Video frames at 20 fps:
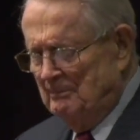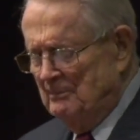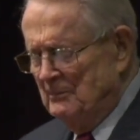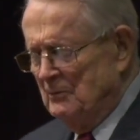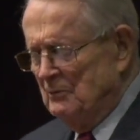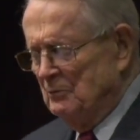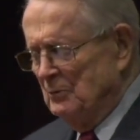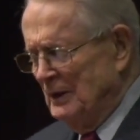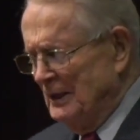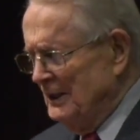
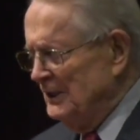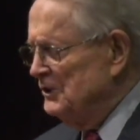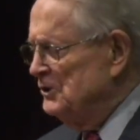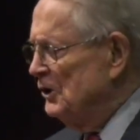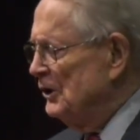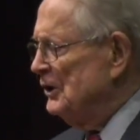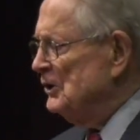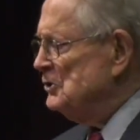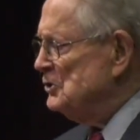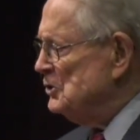really
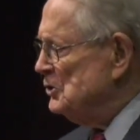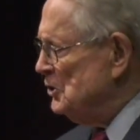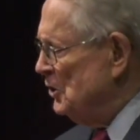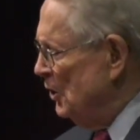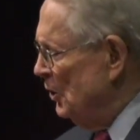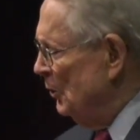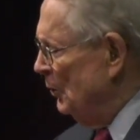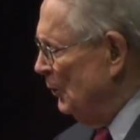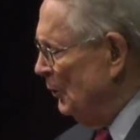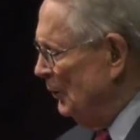took its
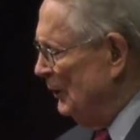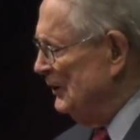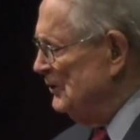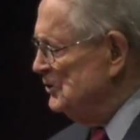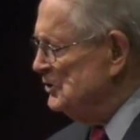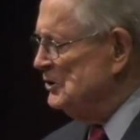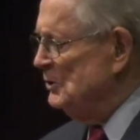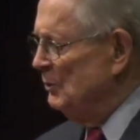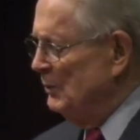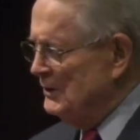toll, and
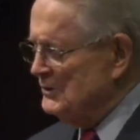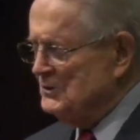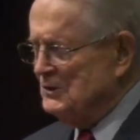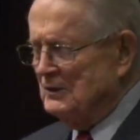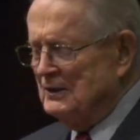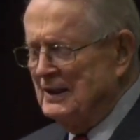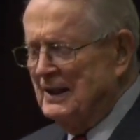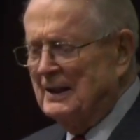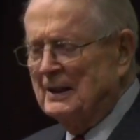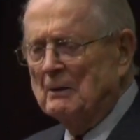she
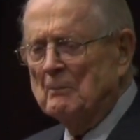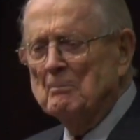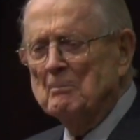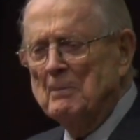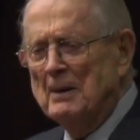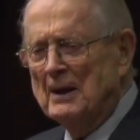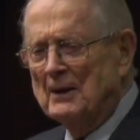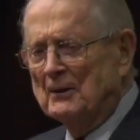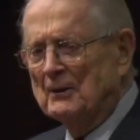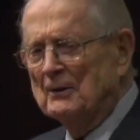wasn't getting
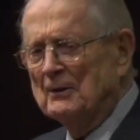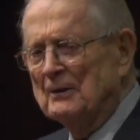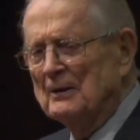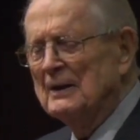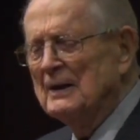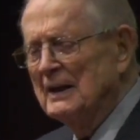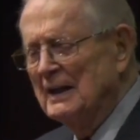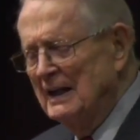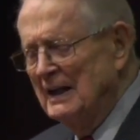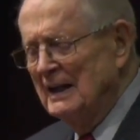better,
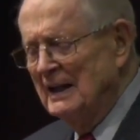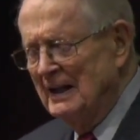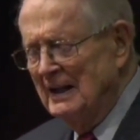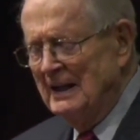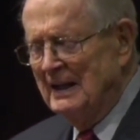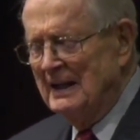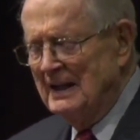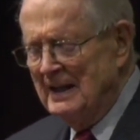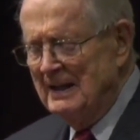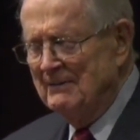
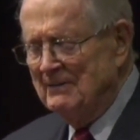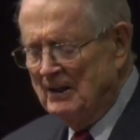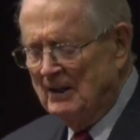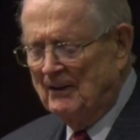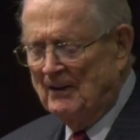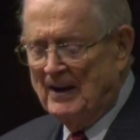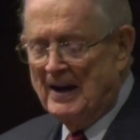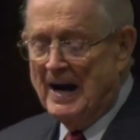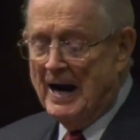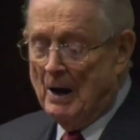even in
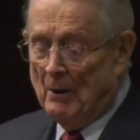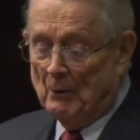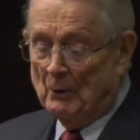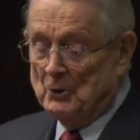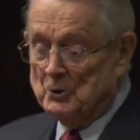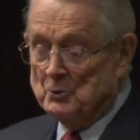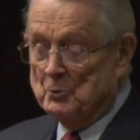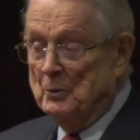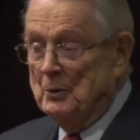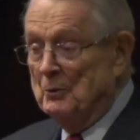the
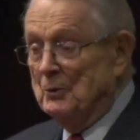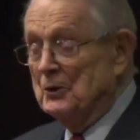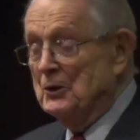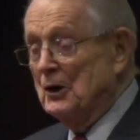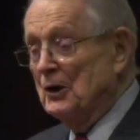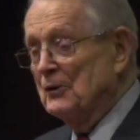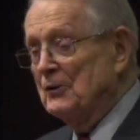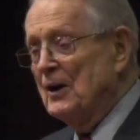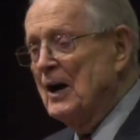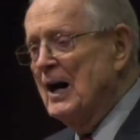hours we were
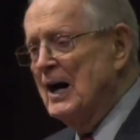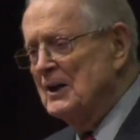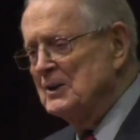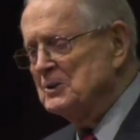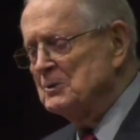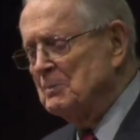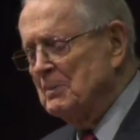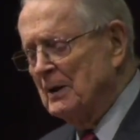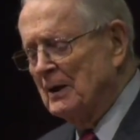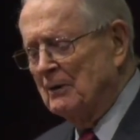there at the
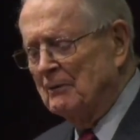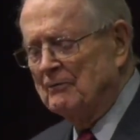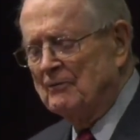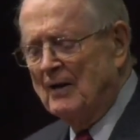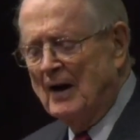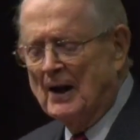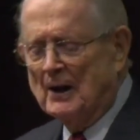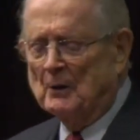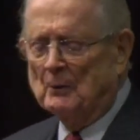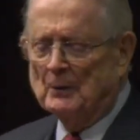hospital
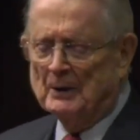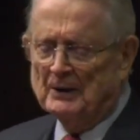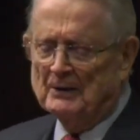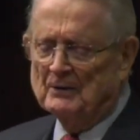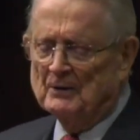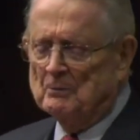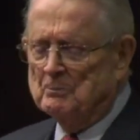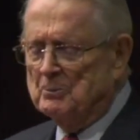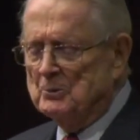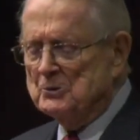following
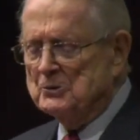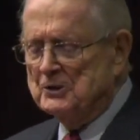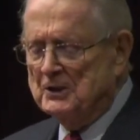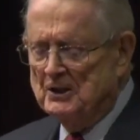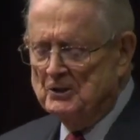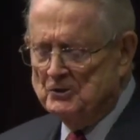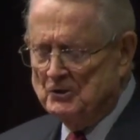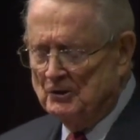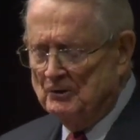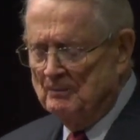the
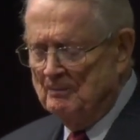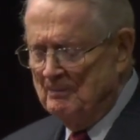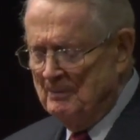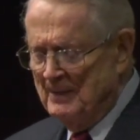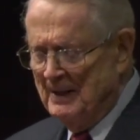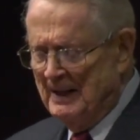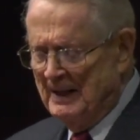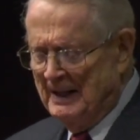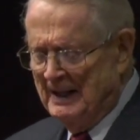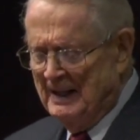procedure.
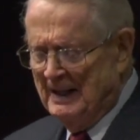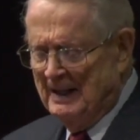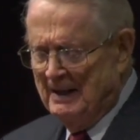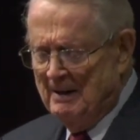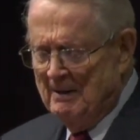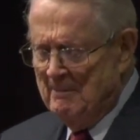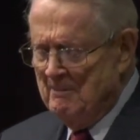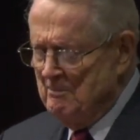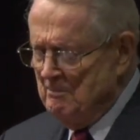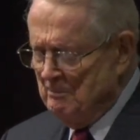
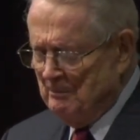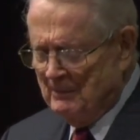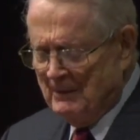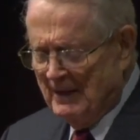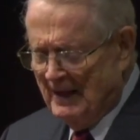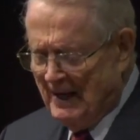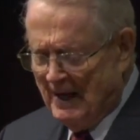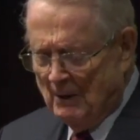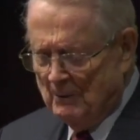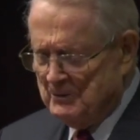
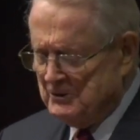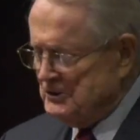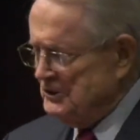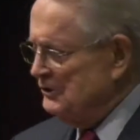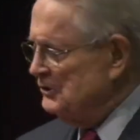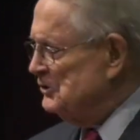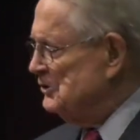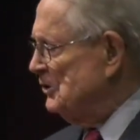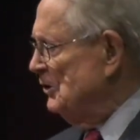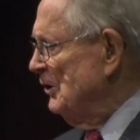I was
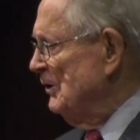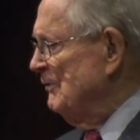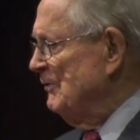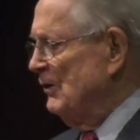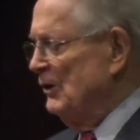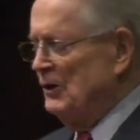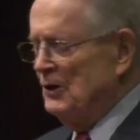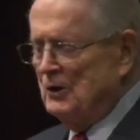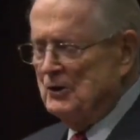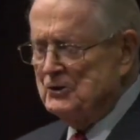concerned
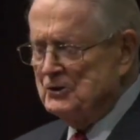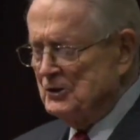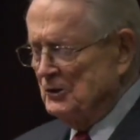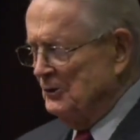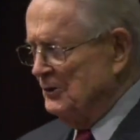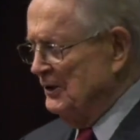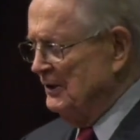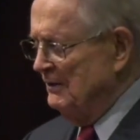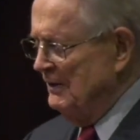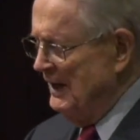for her,
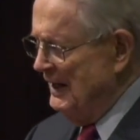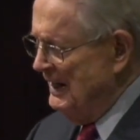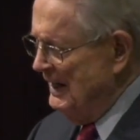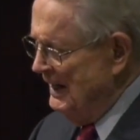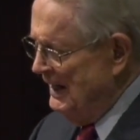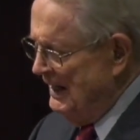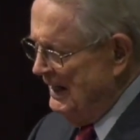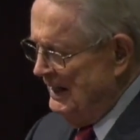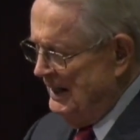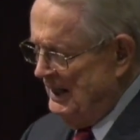so
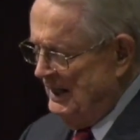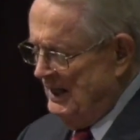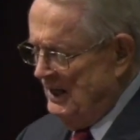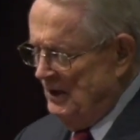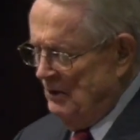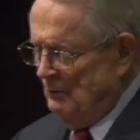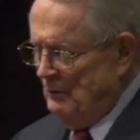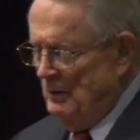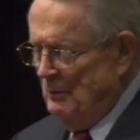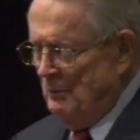
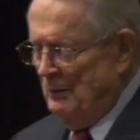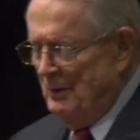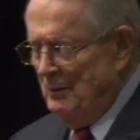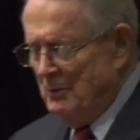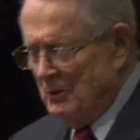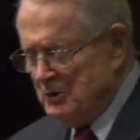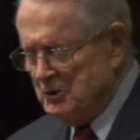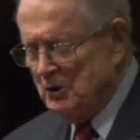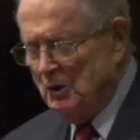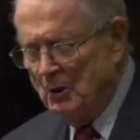we
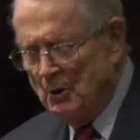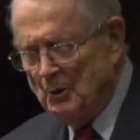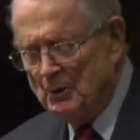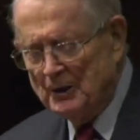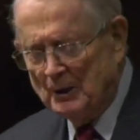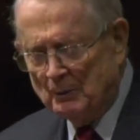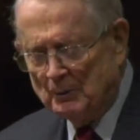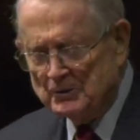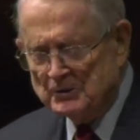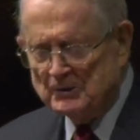were told
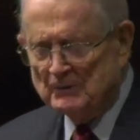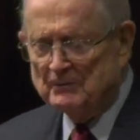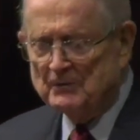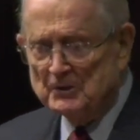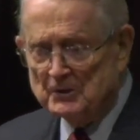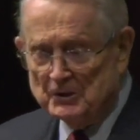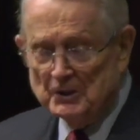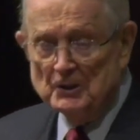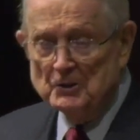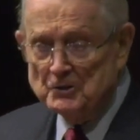there was a
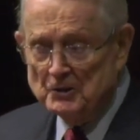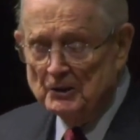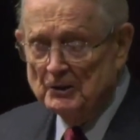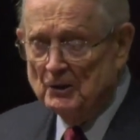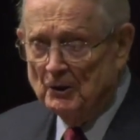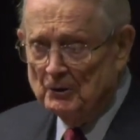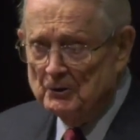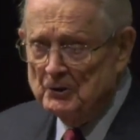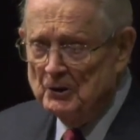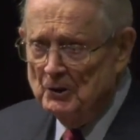physician
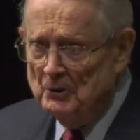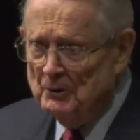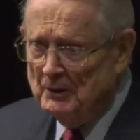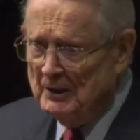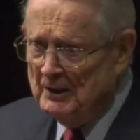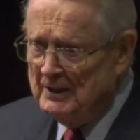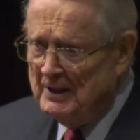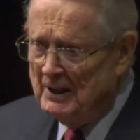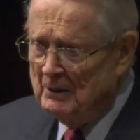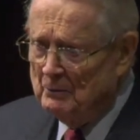on
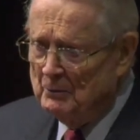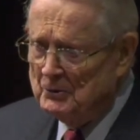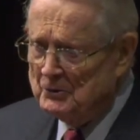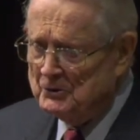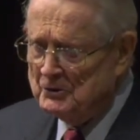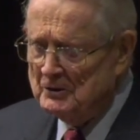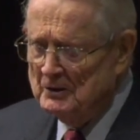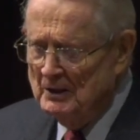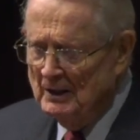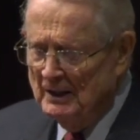duty that
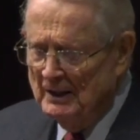was